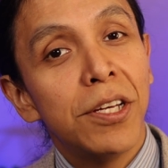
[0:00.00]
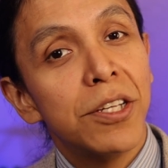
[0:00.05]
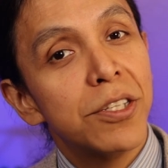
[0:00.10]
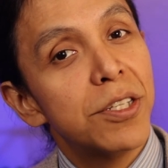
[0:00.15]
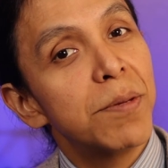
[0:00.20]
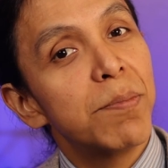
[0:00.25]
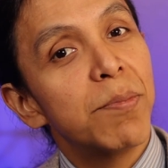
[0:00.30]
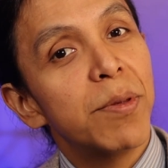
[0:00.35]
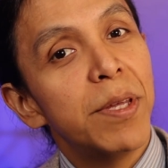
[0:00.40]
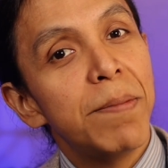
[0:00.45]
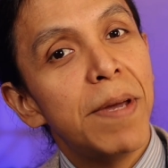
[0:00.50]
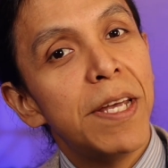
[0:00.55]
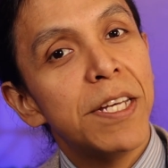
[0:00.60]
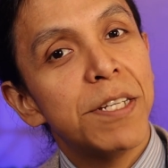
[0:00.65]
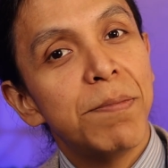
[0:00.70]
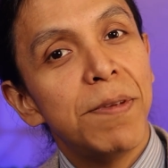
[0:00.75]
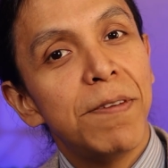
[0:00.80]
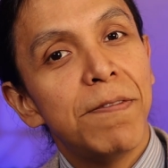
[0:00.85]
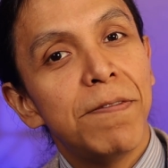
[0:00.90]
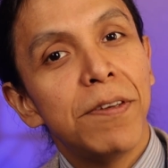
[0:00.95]
simply
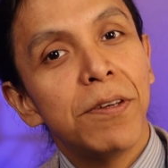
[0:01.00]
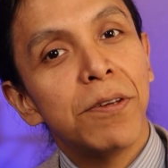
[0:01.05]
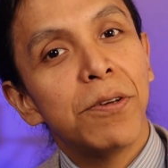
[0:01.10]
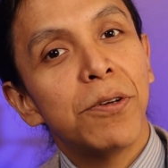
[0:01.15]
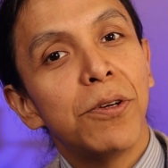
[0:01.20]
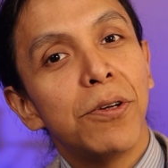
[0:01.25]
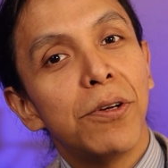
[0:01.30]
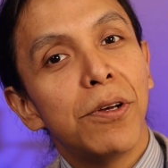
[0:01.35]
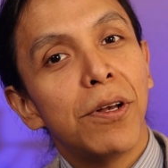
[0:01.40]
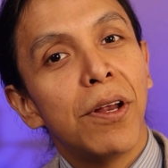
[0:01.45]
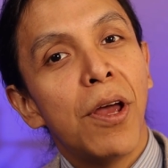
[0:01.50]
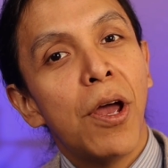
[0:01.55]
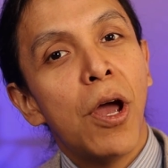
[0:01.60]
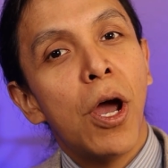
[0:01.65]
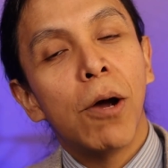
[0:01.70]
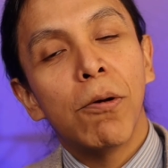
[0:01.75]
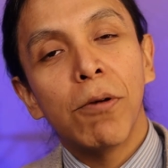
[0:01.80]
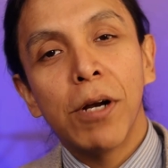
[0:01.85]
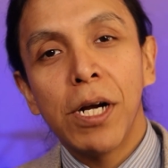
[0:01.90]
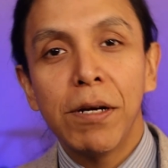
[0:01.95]
makes me feel good.
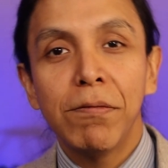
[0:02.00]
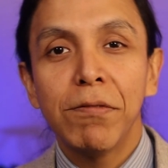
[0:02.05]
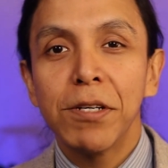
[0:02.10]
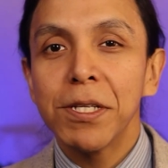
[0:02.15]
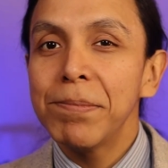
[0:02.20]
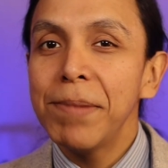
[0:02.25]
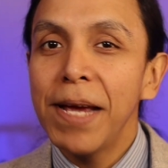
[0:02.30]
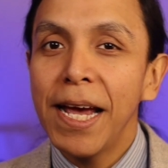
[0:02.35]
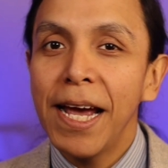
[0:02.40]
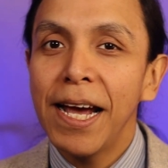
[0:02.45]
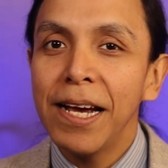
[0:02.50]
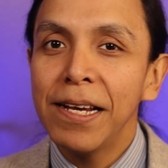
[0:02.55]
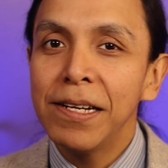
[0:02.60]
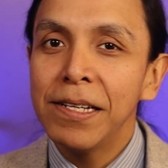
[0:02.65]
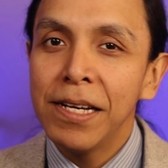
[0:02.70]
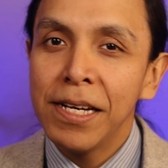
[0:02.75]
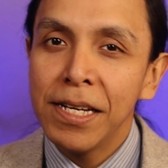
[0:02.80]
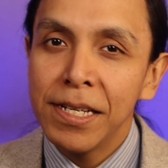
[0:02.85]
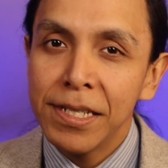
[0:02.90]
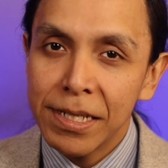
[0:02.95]
Whatever's bad
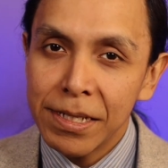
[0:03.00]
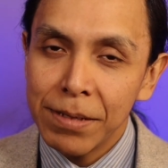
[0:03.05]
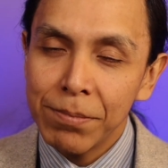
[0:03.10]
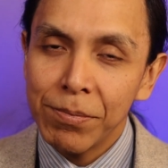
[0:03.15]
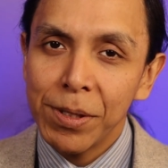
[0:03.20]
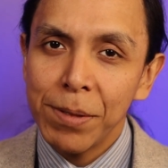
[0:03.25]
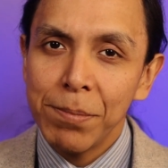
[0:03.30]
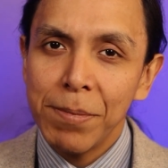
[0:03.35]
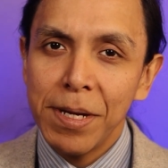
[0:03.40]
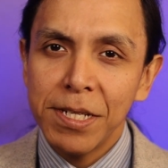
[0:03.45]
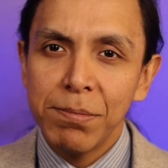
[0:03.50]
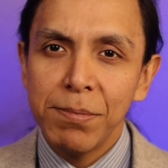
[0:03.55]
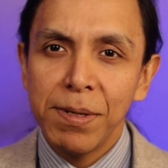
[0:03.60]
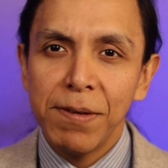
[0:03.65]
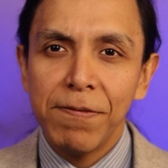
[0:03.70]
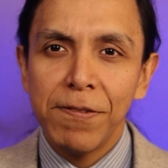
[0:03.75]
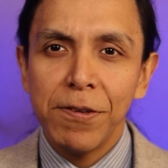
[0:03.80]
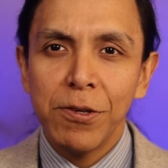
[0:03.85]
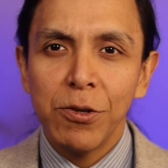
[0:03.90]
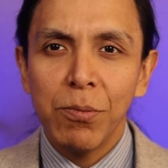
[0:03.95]
simply makes me
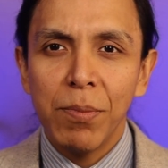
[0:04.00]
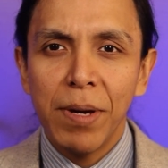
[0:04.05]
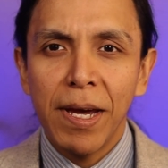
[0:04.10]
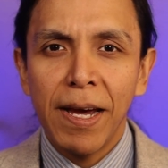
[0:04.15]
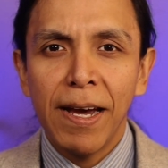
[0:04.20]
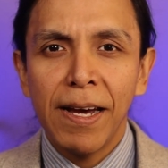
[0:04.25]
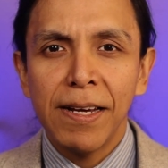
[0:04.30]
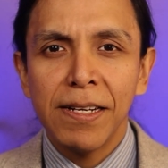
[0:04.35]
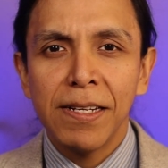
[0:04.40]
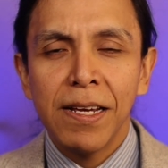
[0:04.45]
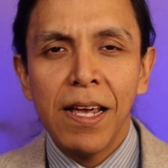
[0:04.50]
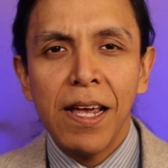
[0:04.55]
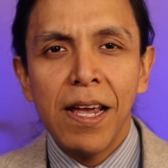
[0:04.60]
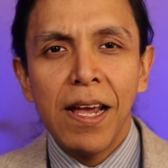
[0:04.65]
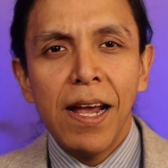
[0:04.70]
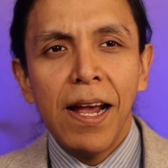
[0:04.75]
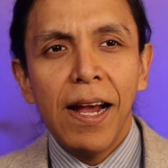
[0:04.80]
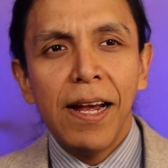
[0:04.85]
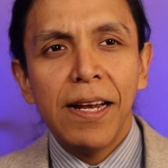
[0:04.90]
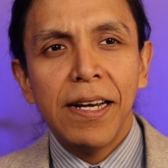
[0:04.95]
feel bad.
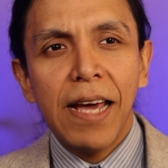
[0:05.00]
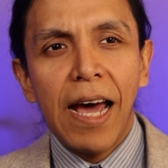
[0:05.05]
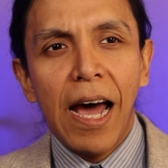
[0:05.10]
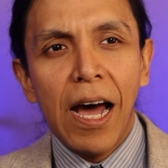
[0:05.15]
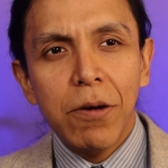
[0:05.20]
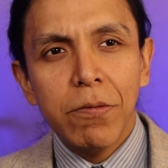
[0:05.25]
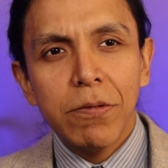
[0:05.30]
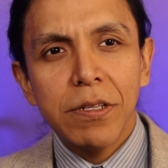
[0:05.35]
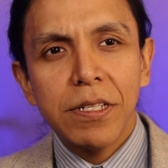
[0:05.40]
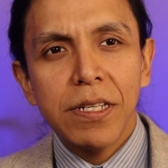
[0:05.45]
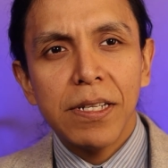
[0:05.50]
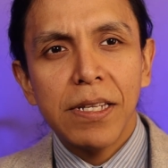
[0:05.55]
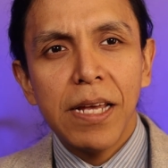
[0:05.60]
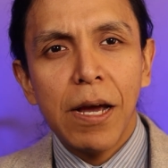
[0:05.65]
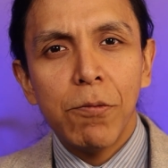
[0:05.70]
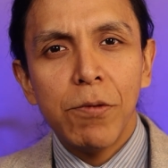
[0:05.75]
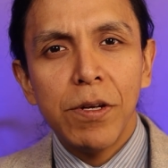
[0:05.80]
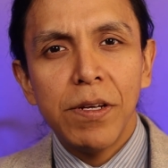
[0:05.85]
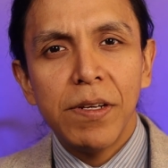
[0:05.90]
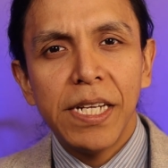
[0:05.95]
And how is it
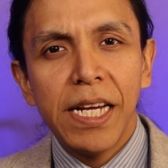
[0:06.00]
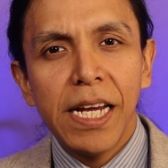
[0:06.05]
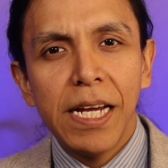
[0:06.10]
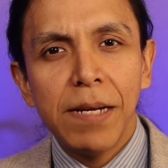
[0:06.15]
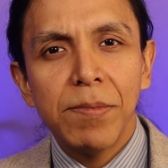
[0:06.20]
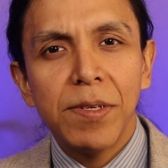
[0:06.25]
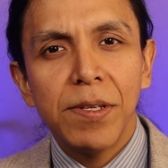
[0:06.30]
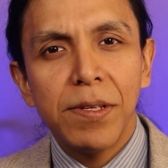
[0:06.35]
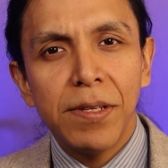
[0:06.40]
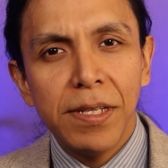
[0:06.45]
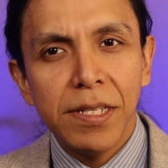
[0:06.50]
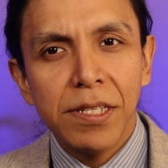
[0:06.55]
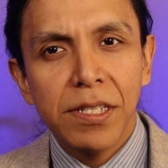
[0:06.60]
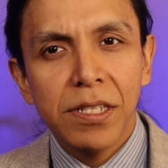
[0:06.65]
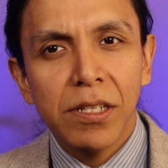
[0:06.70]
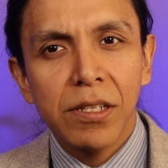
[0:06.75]
that we came to these